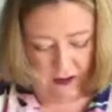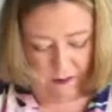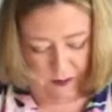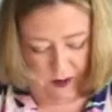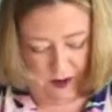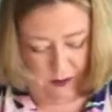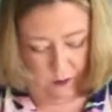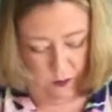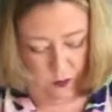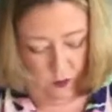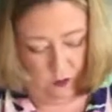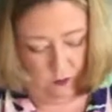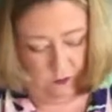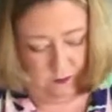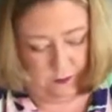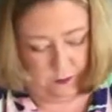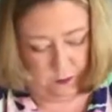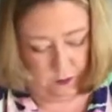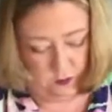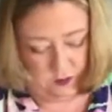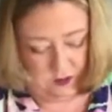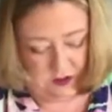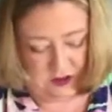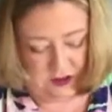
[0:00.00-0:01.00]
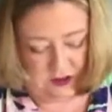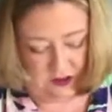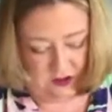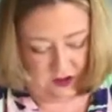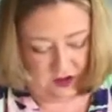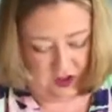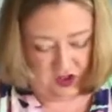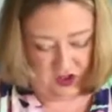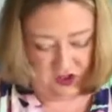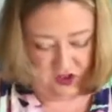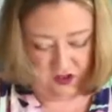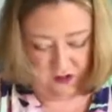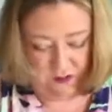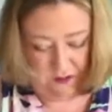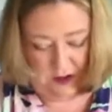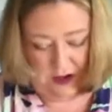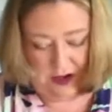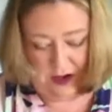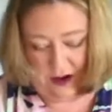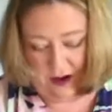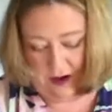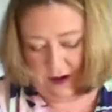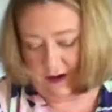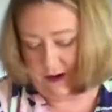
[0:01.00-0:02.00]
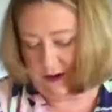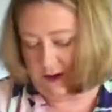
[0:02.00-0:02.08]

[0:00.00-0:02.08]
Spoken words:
bit more force than I should be.